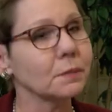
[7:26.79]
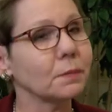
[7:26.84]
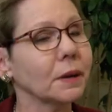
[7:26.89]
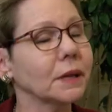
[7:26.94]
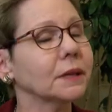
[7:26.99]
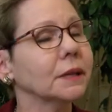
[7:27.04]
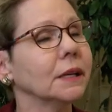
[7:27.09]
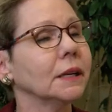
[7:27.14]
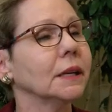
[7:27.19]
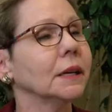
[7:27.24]

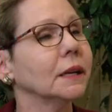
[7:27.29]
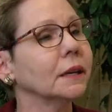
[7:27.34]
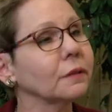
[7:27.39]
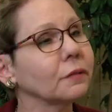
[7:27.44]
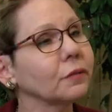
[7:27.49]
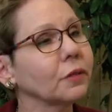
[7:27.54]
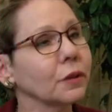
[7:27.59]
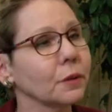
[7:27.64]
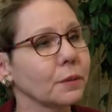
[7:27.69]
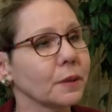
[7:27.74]
but the
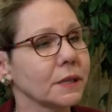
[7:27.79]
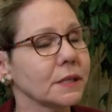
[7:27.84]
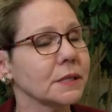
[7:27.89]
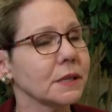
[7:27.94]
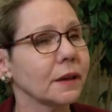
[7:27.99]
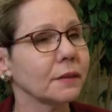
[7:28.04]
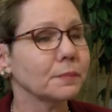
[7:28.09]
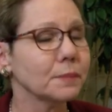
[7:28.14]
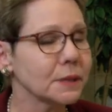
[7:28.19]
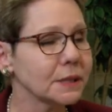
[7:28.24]
influence
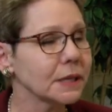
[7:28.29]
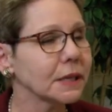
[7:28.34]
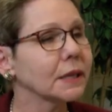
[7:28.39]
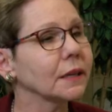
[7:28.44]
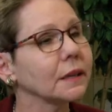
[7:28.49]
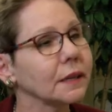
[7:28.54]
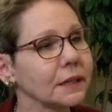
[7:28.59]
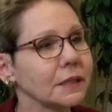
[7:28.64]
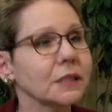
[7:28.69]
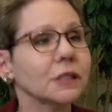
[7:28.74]
of
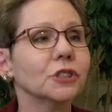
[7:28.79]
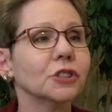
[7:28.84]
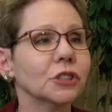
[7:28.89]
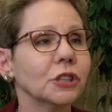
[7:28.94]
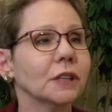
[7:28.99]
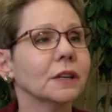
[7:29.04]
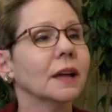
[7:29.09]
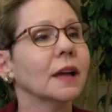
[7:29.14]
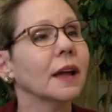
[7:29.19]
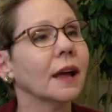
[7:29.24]
particularly
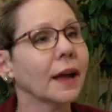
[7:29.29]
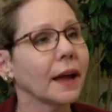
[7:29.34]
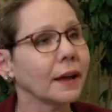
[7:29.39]
Titian